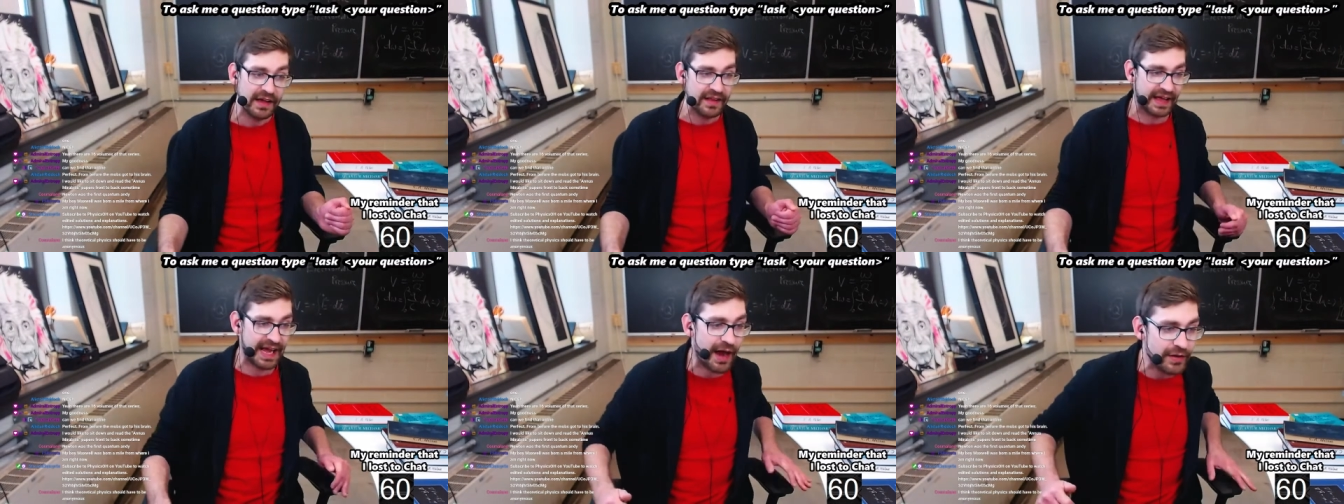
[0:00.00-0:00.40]

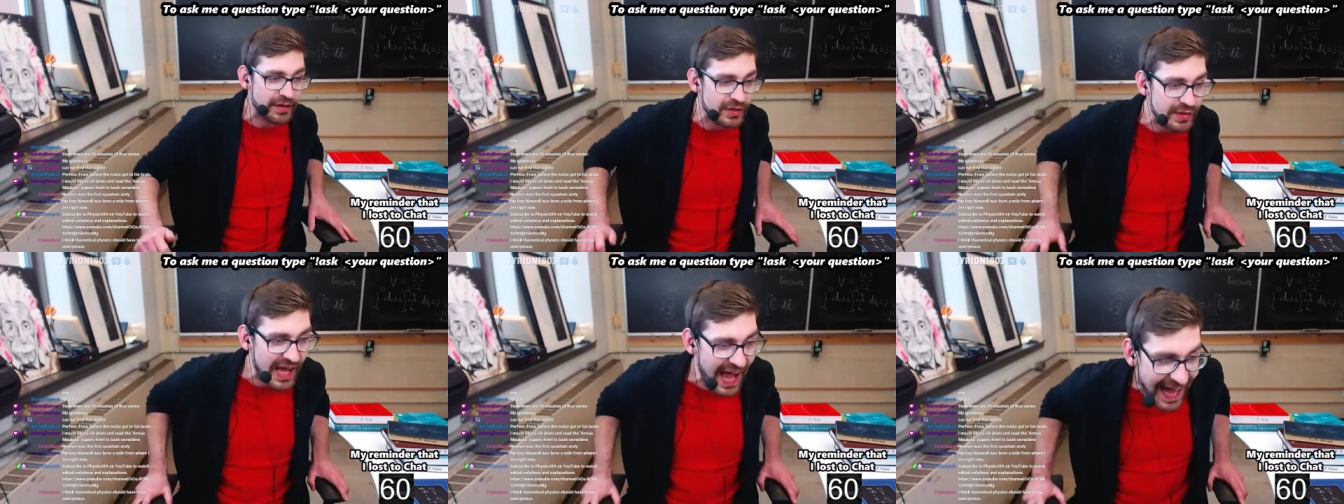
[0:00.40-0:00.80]
Like, how do
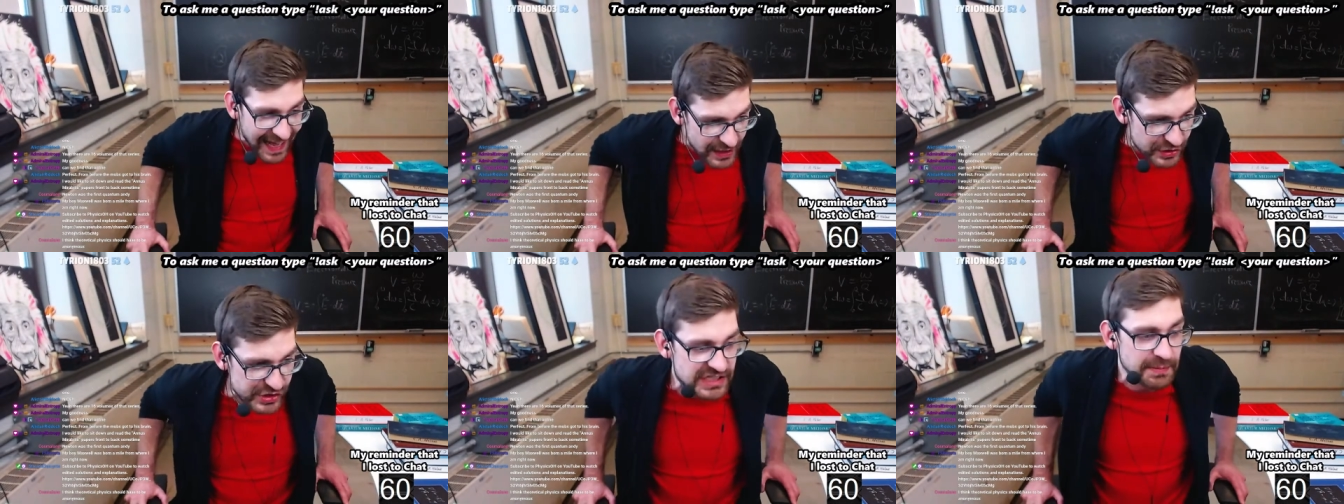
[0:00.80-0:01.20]
you get
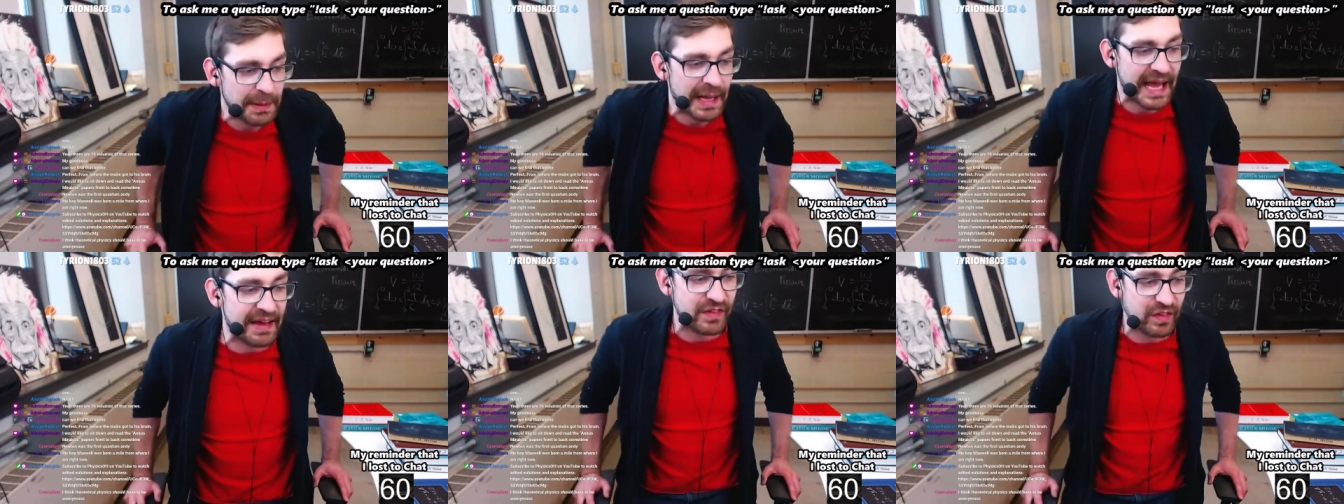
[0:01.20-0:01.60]
energy to
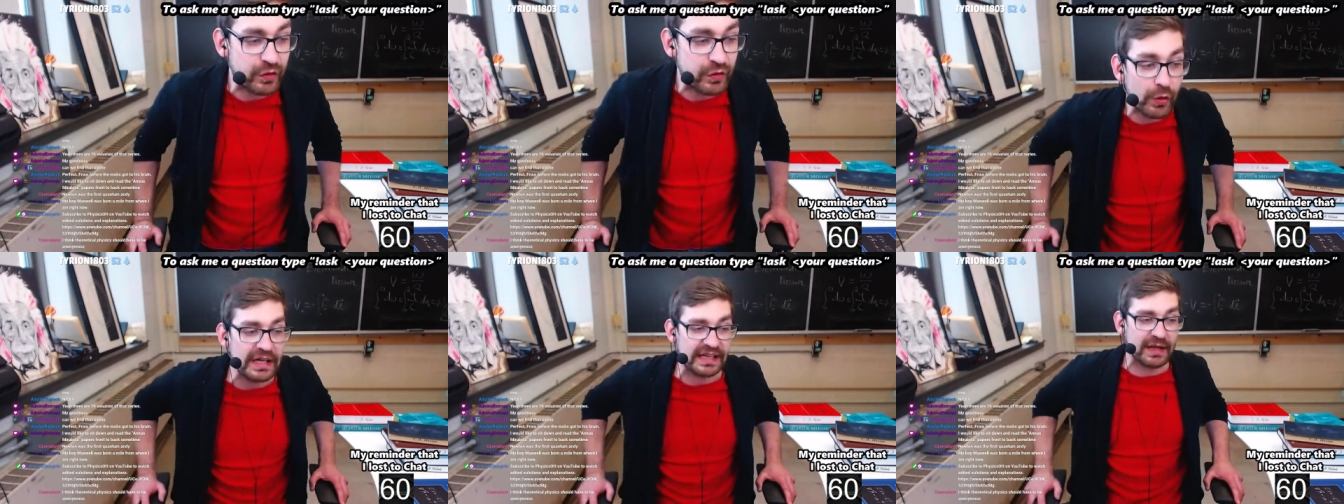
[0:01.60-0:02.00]
behave
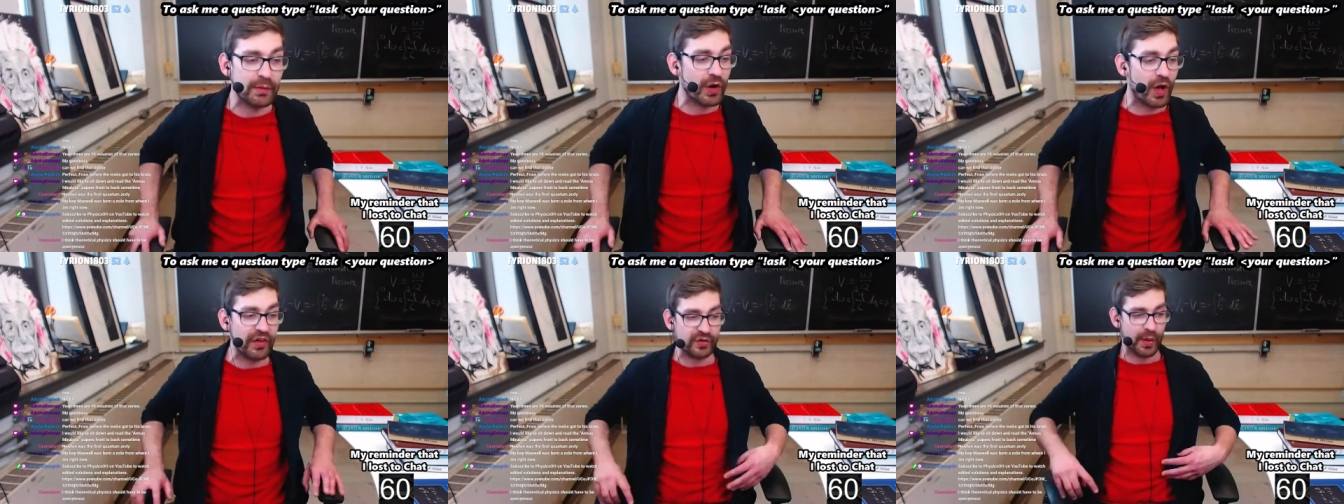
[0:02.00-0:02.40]
discretely
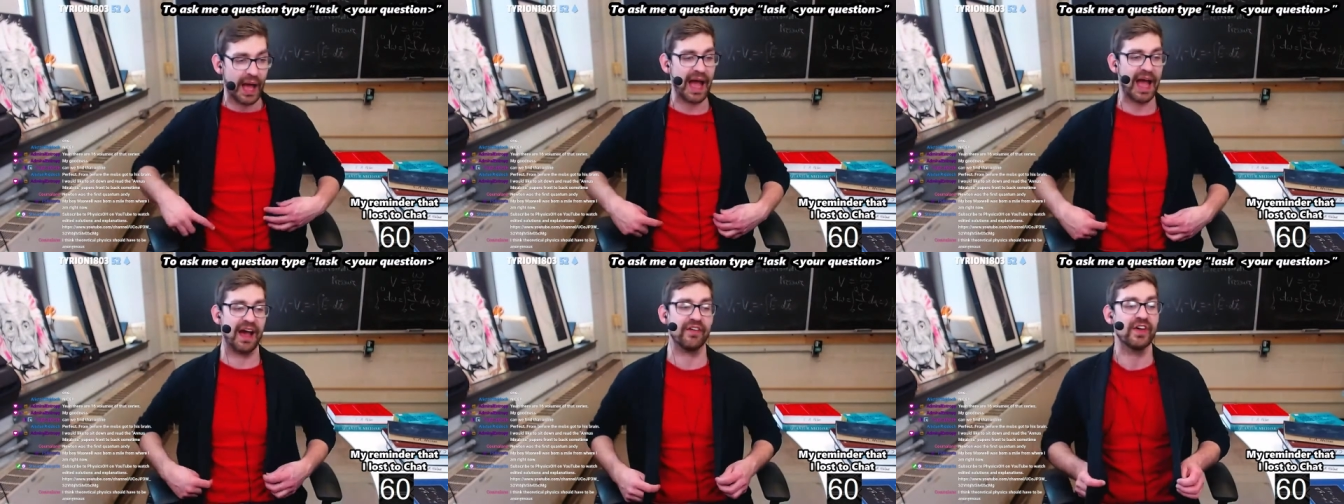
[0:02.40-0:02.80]
when all you
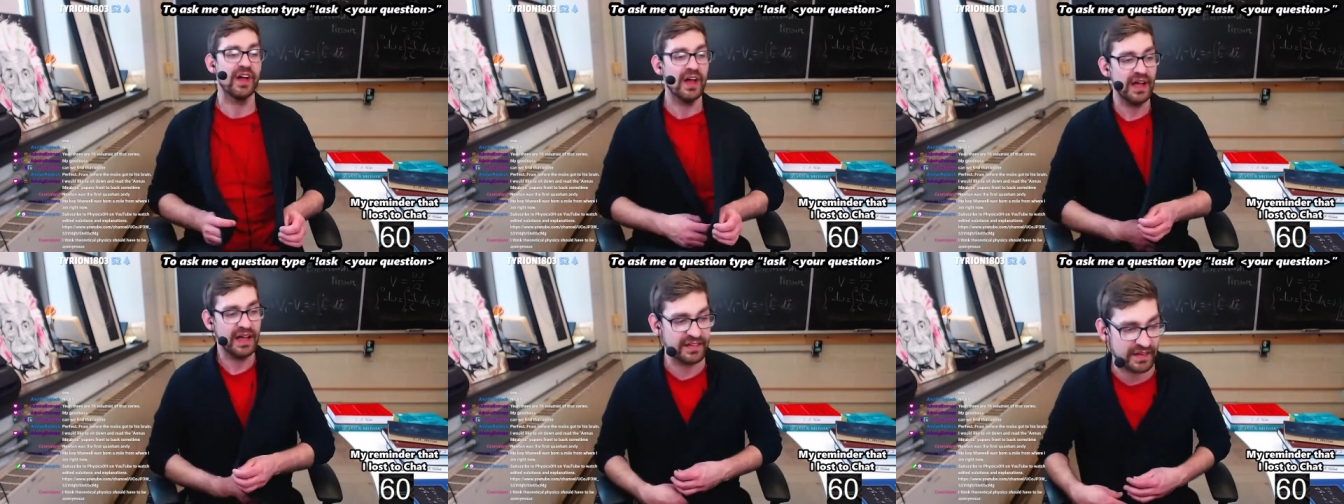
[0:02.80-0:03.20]
have
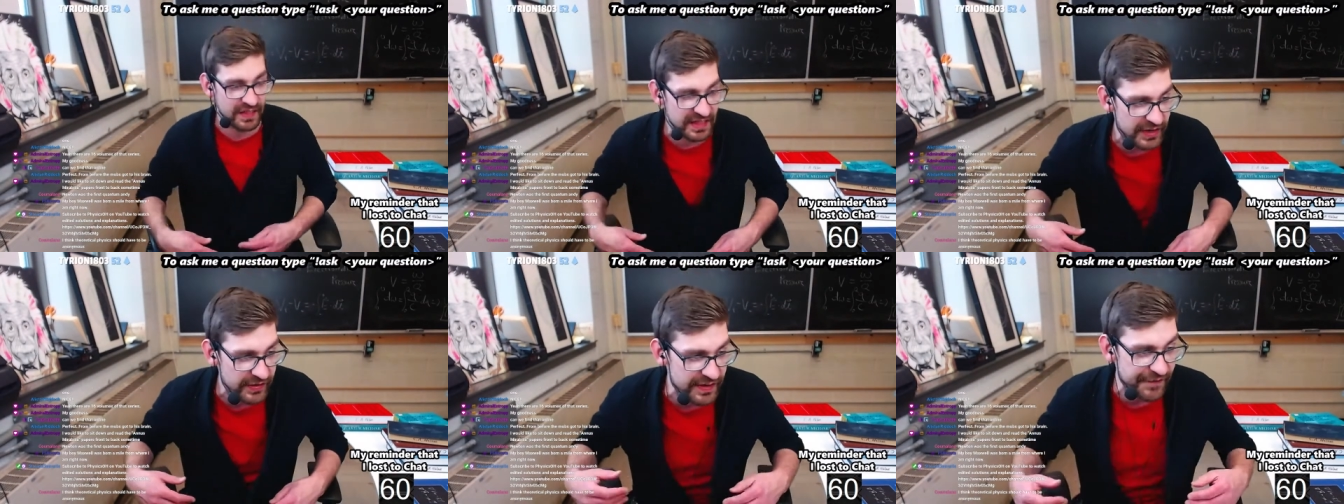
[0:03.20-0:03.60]
is a
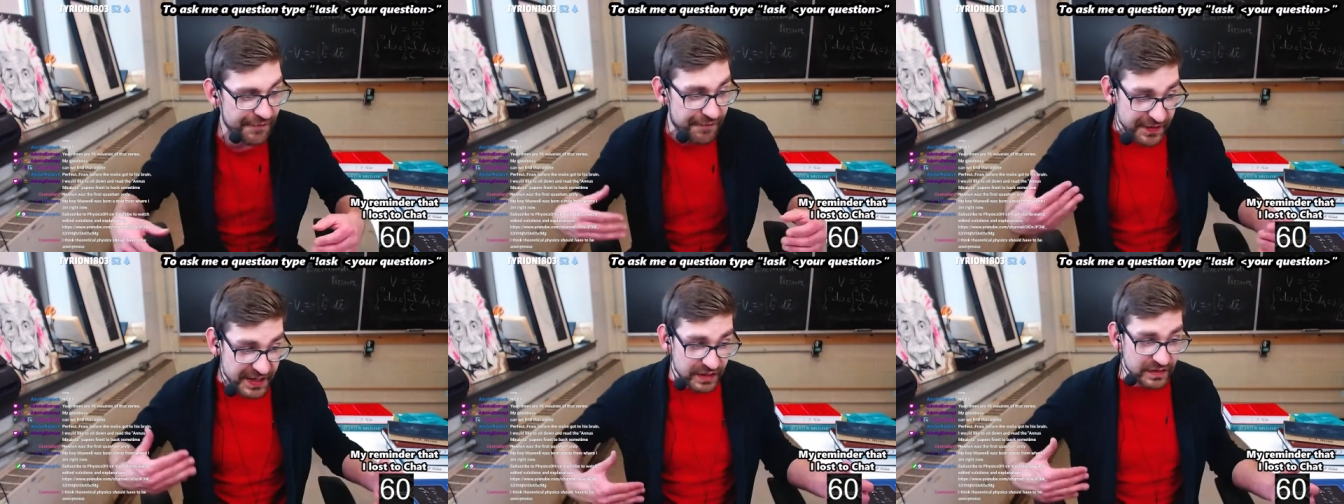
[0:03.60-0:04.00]
theory of
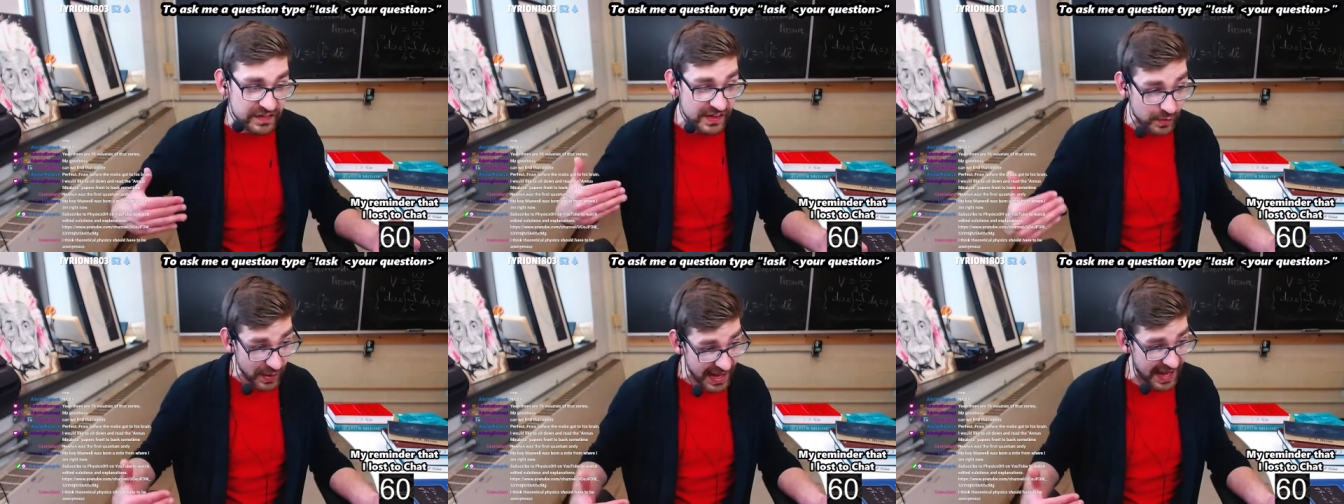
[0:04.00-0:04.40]

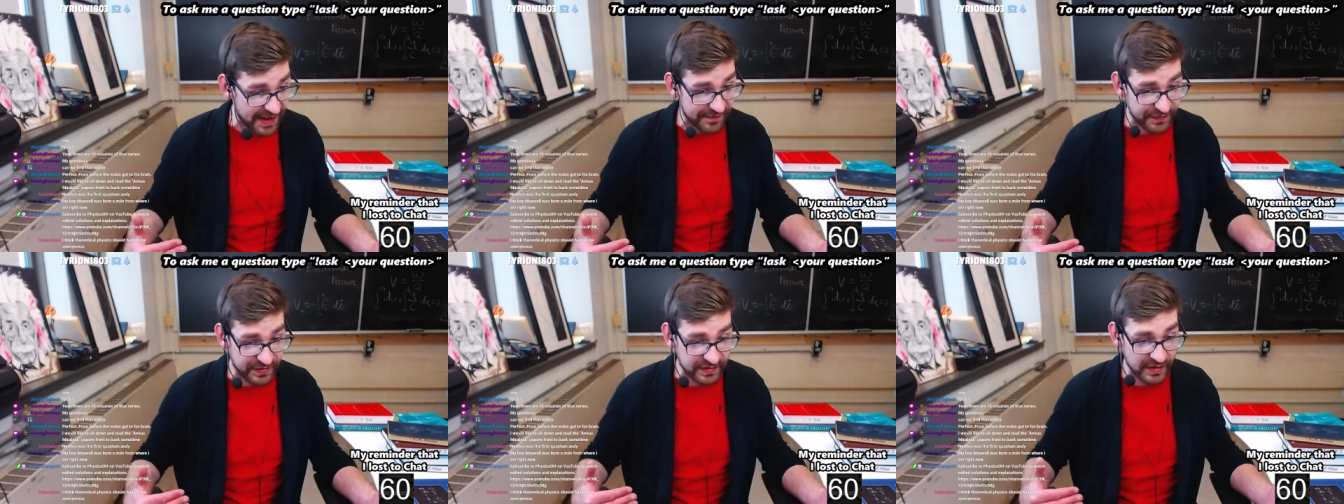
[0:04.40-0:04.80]
fields and
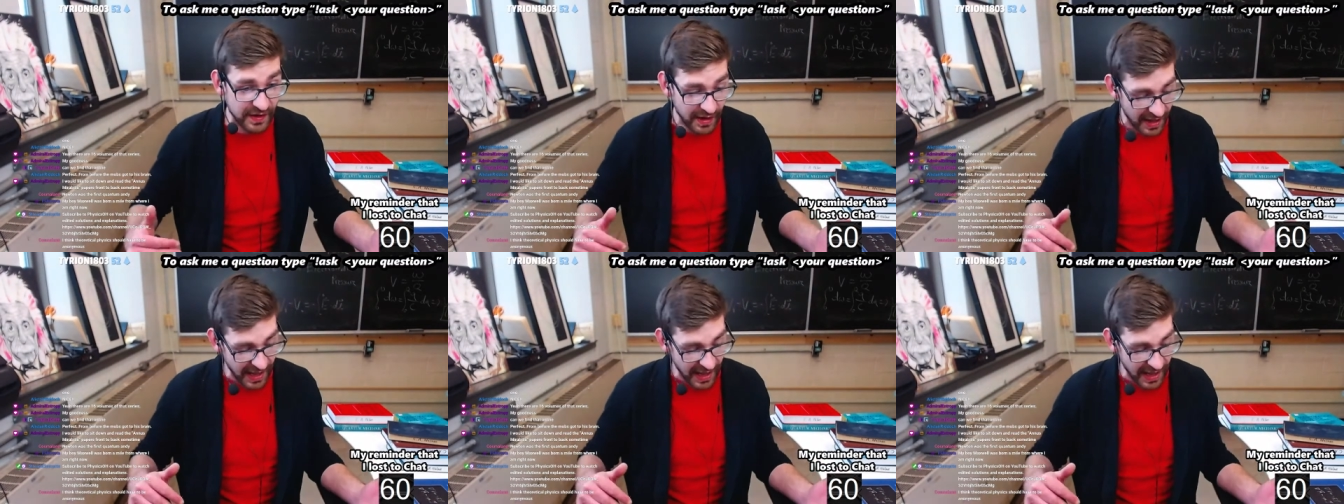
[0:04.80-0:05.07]
waves?